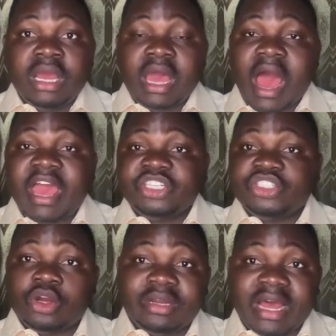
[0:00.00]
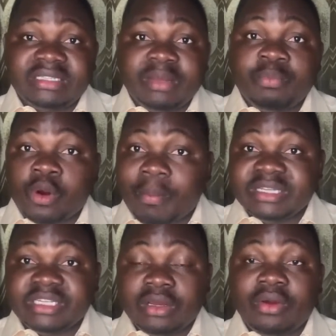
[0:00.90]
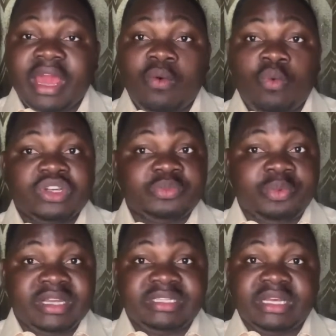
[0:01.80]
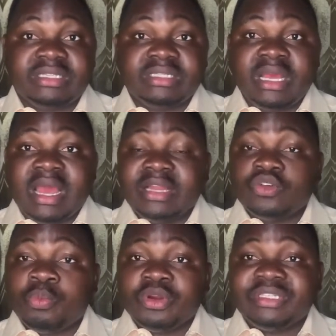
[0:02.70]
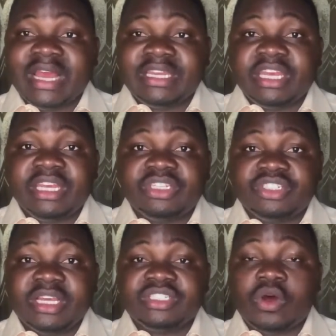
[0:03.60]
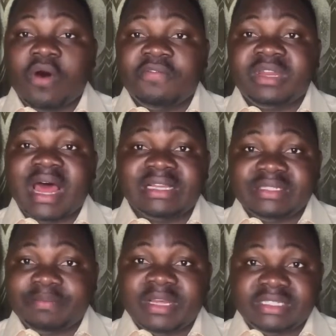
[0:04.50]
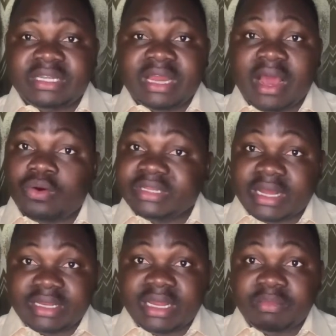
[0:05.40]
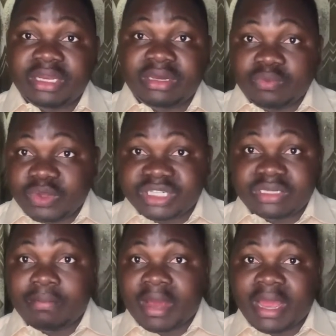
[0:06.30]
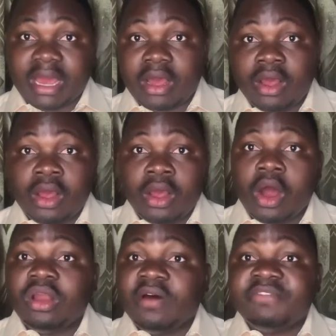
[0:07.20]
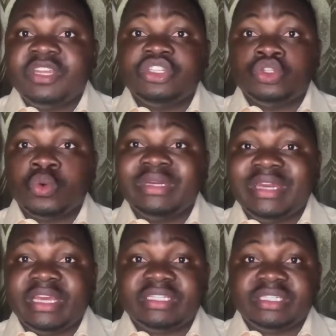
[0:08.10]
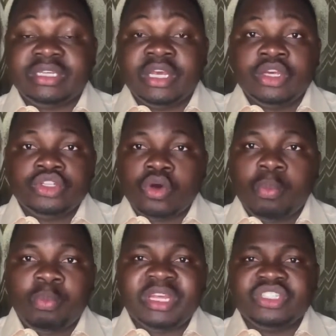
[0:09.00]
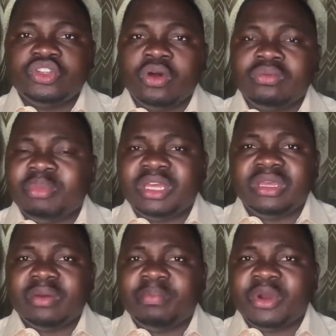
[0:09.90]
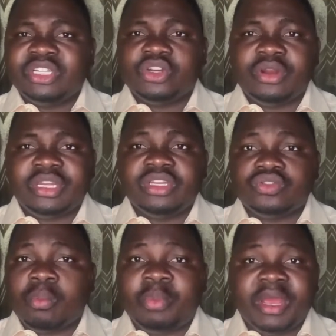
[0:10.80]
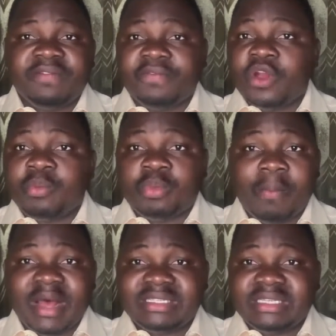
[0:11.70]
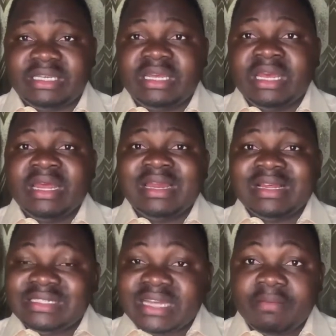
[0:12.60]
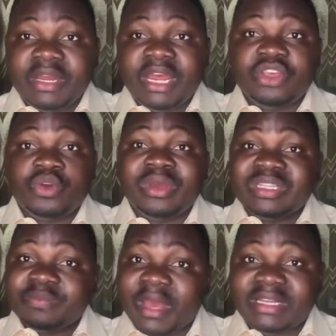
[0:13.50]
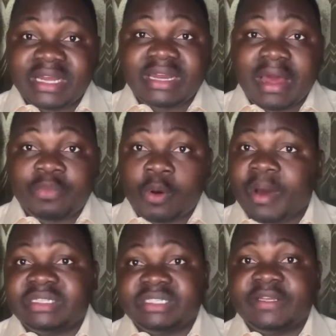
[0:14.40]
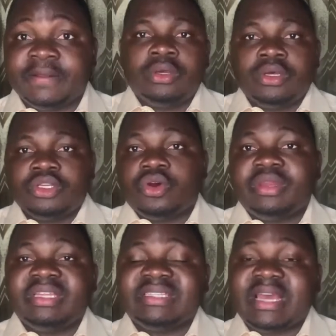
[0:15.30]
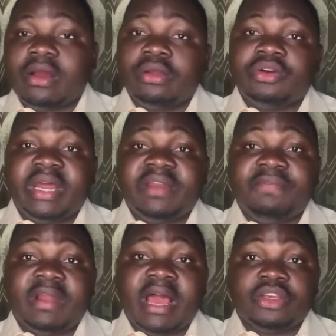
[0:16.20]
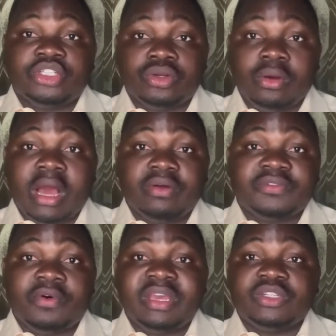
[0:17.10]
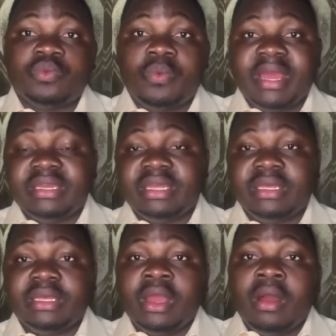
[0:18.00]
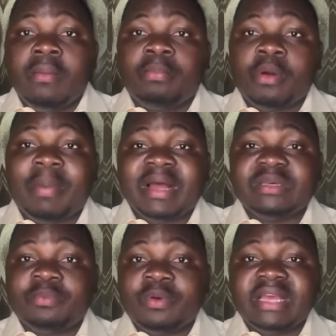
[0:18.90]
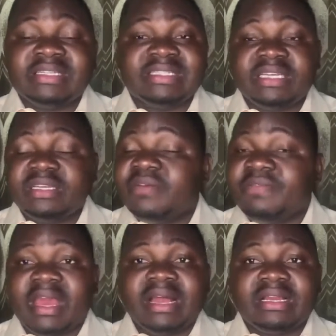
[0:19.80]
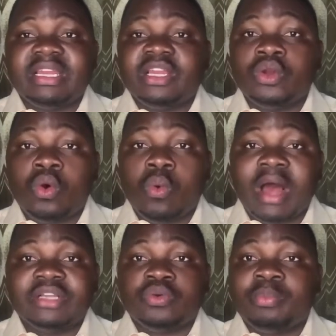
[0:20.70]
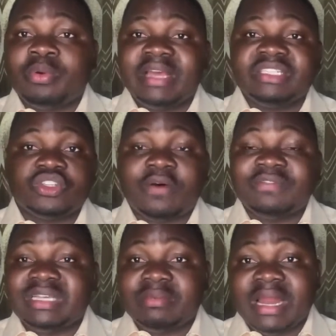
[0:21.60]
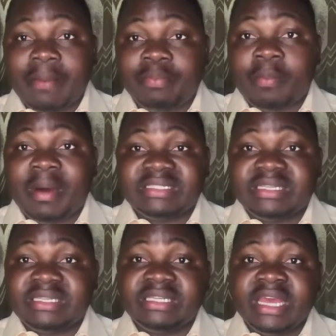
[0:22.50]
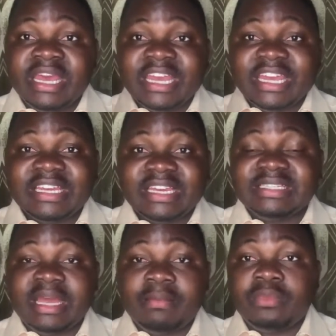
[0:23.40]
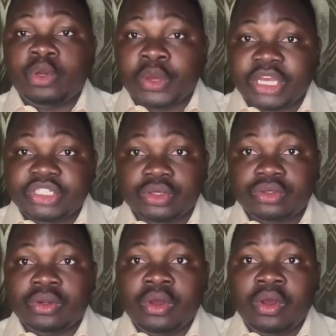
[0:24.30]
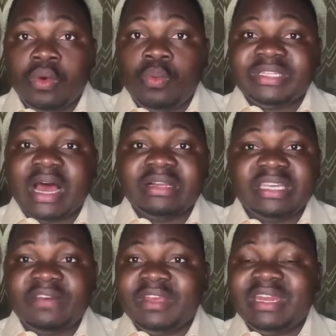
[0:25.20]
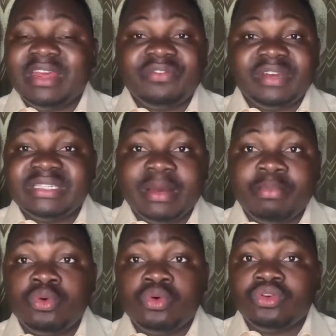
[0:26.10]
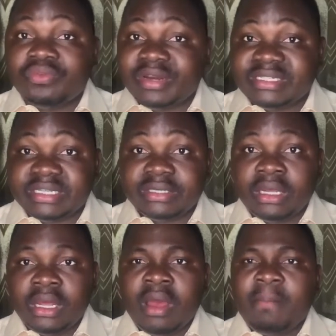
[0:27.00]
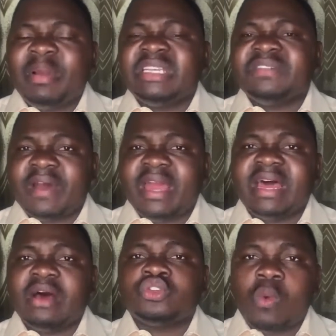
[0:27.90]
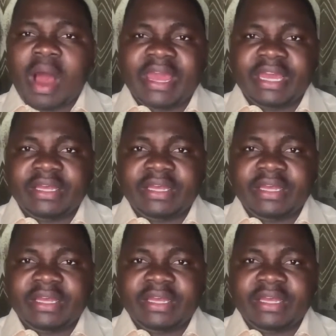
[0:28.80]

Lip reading: I ensured that the property lawyer was present to protect the interest of that person that contacted me, which is the buyer. All of this took days, so please don't be pressured into paying for a property the same day you inspected that property. So the second red flag you should look out for is when the property price is significantly lower to prices of similar properties in the same location without giving a reasonable reason. Please find out why.